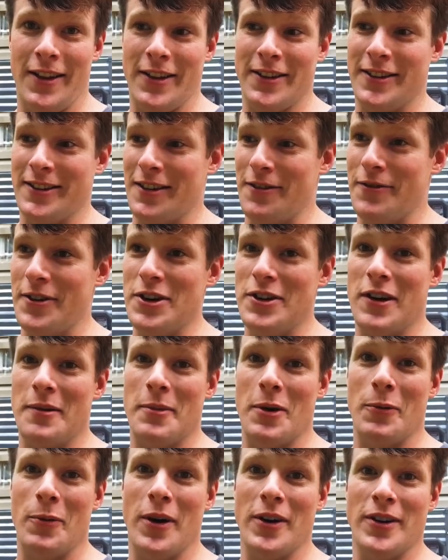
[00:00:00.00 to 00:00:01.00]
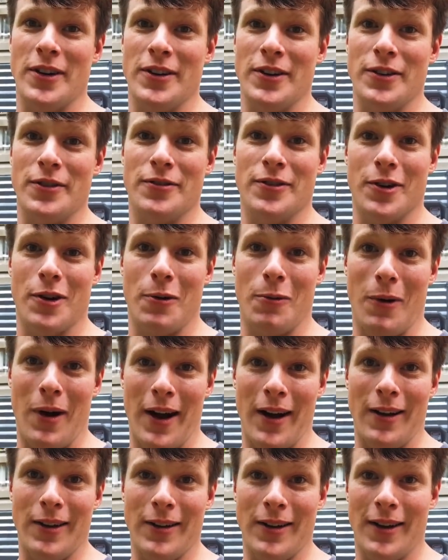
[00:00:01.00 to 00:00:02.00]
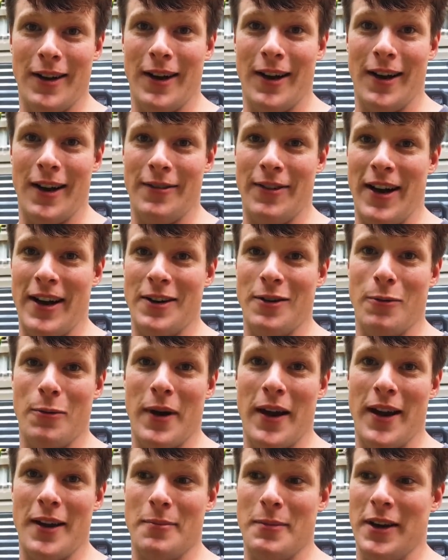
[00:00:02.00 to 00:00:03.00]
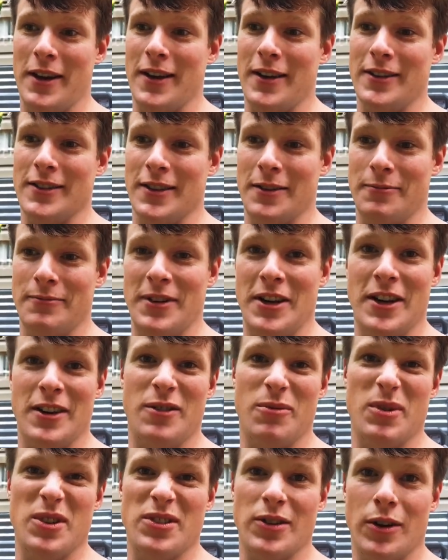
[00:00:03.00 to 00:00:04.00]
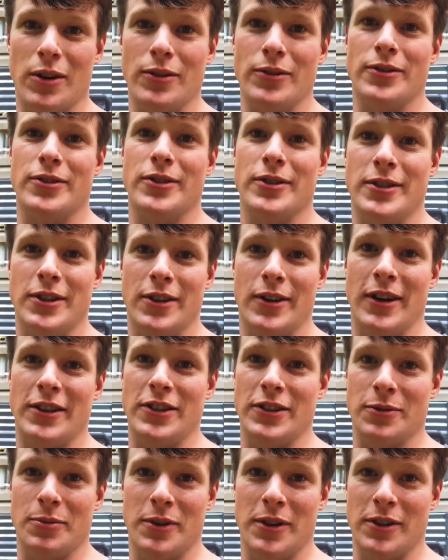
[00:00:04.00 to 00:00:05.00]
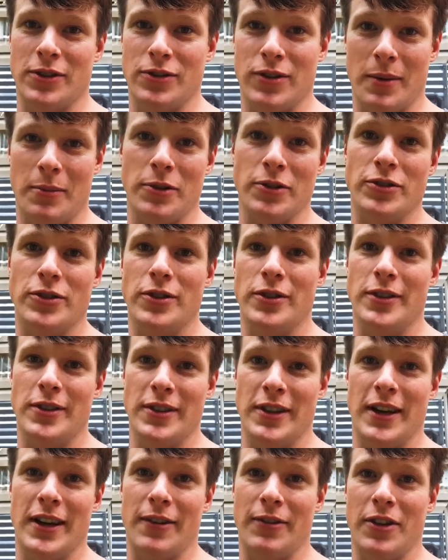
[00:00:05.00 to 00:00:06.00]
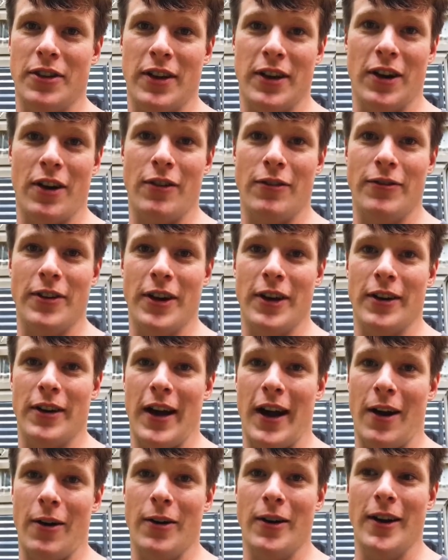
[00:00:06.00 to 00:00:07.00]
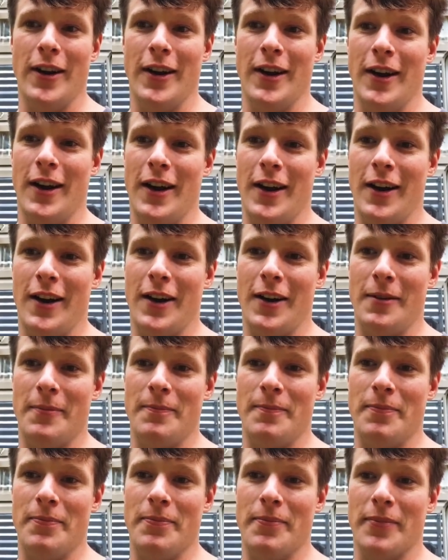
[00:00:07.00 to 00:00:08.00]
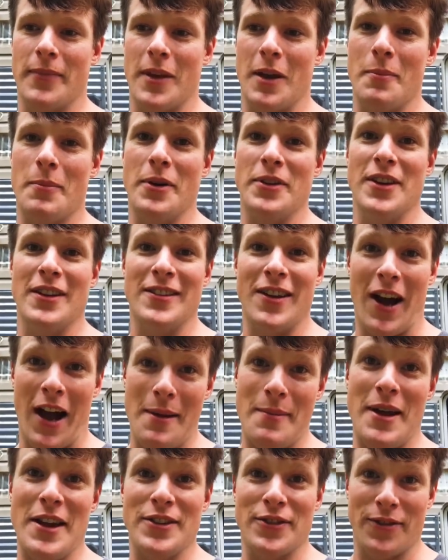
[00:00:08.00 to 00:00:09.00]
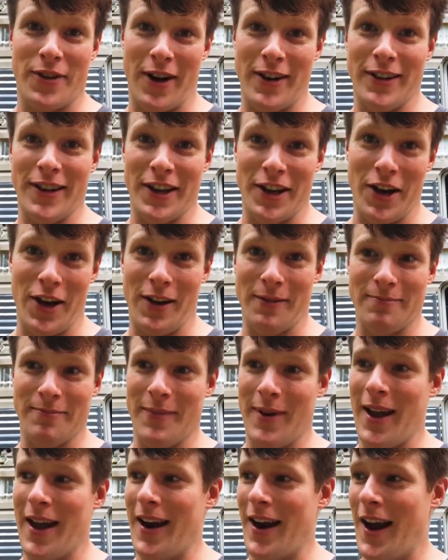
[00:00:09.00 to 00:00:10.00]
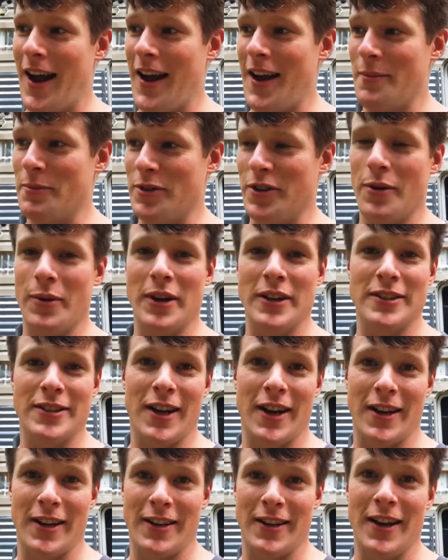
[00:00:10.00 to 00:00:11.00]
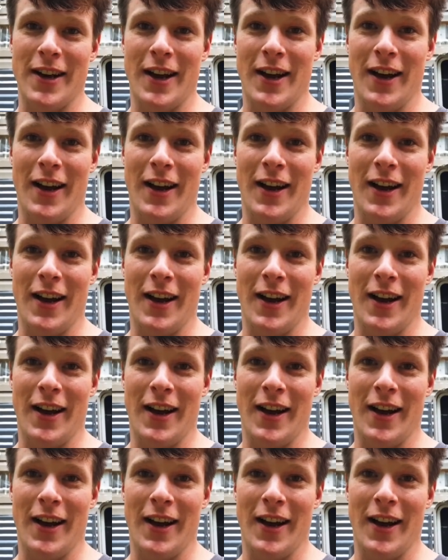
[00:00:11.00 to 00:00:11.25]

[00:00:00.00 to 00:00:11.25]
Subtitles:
This is a video I've been wanting to do for a while. I've had to wait because I've needed results and I just want to troubleshoot it and get everything all figured out. But the time has finally come and I am so excited.